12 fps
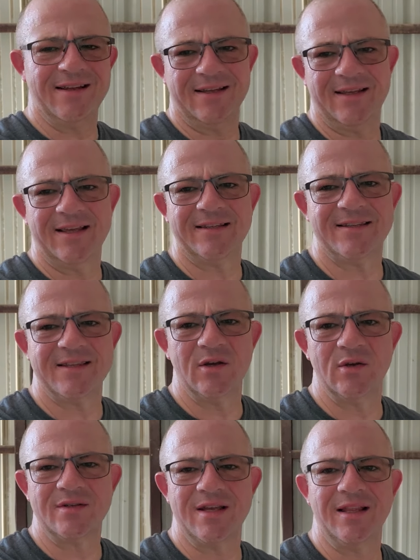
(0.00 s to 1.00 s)
gets
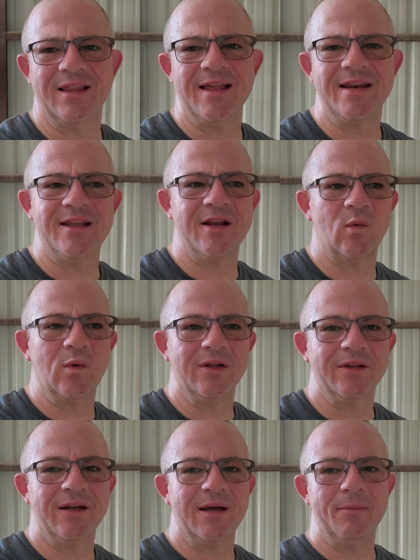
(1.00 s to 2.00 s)
those landing gear
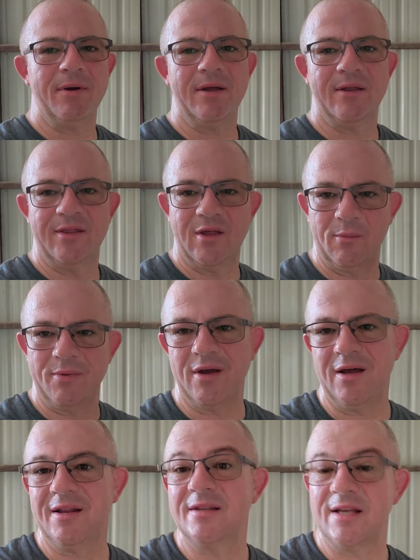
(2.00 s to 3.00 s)
welded up, they'll be
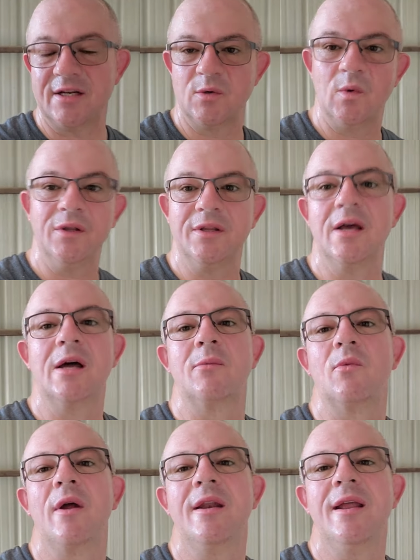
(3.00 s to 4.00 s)
on. He's actually welding on
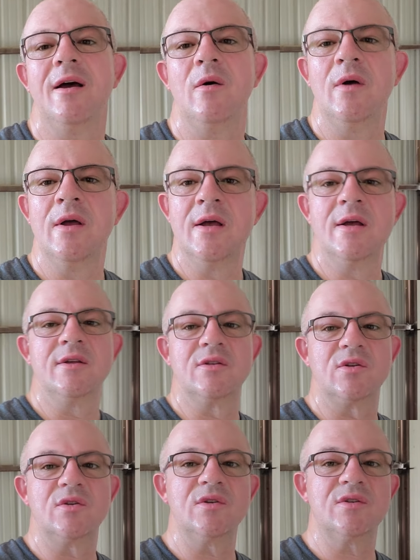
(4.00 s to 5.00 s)
them right now. So
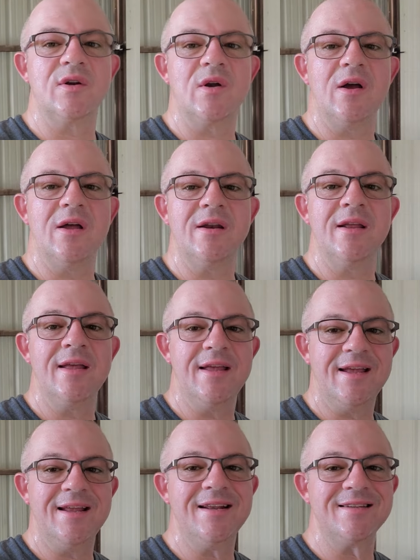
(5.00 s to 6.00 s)
as soon as they're on,
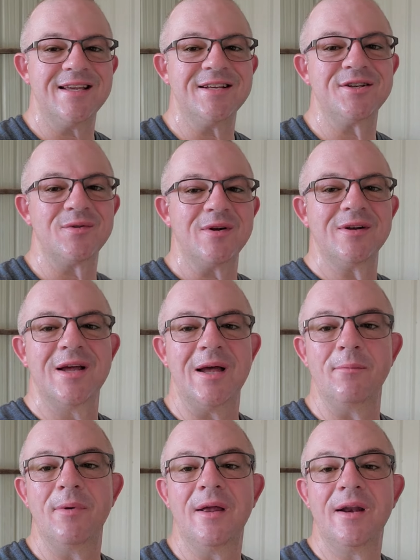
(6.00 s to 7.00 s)
it is engine run
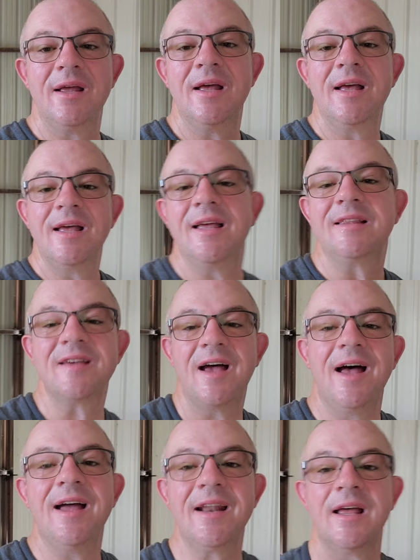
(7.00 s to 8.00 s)
time, but it's
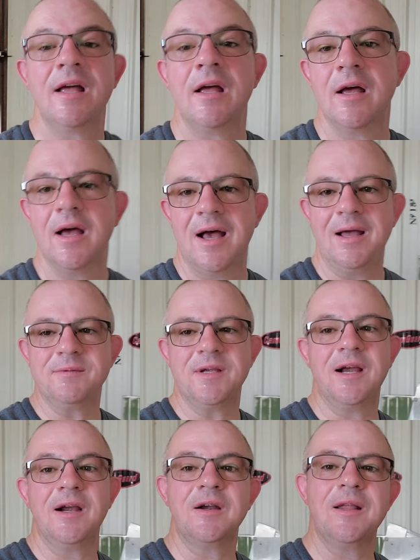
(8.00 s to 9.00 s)
hot, I'm
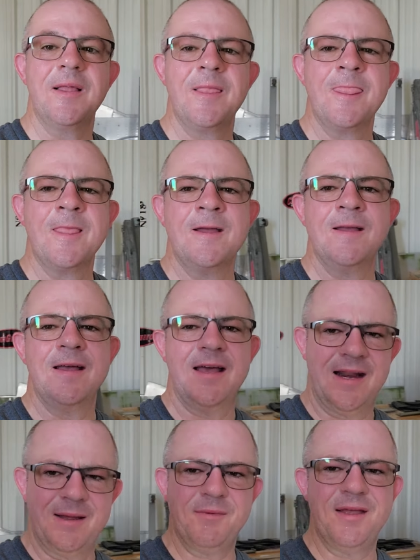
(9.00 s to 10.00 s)
tired,
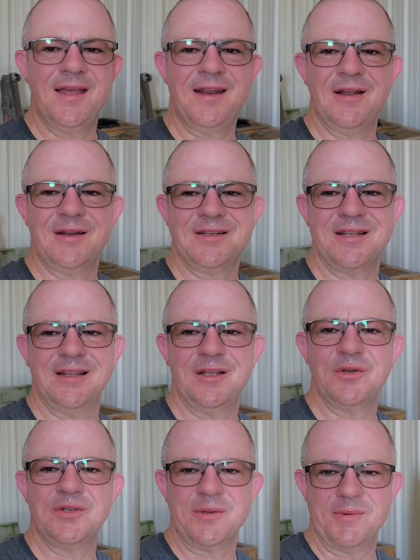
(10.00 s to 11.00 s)
and I'm gonna head out to
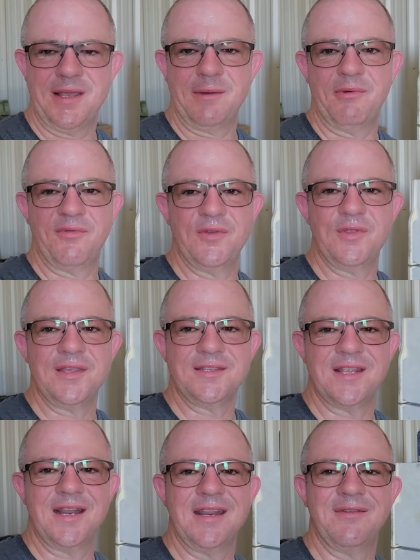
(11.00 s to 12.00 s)
Lowe's to pick up a few things
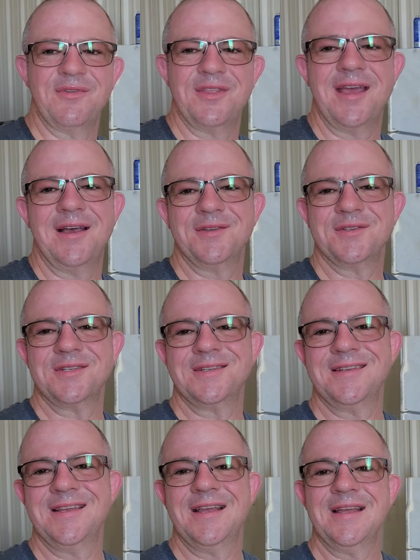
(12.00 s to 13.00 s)
that I need for the house.
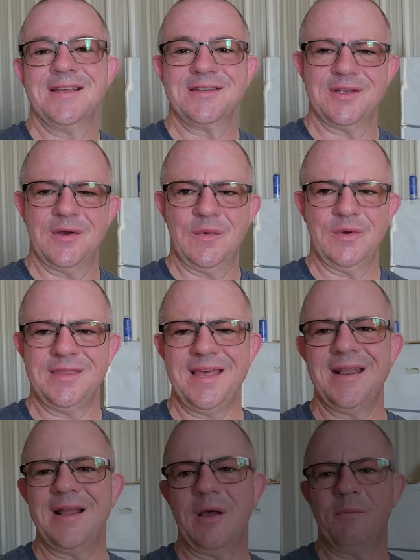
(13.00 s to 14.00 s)
So with
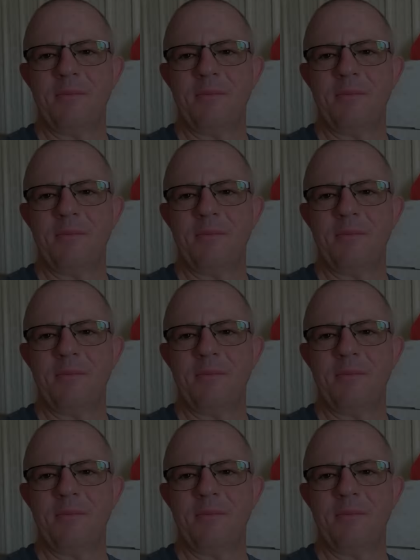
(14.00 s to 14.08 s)
that, I'll be